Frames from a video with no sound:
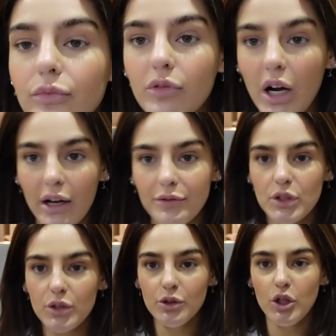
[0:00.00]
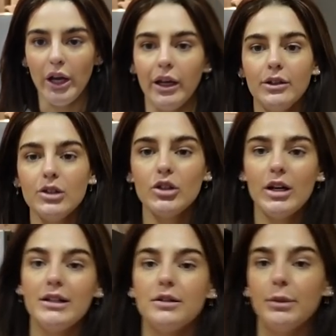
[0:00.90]
Right, I've just changed
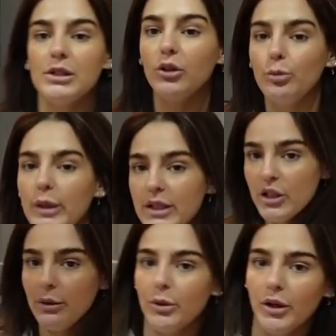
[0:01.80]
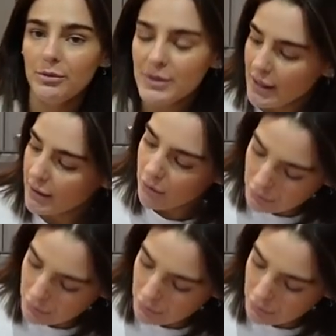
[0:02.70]
into my new PJ bottoms that I got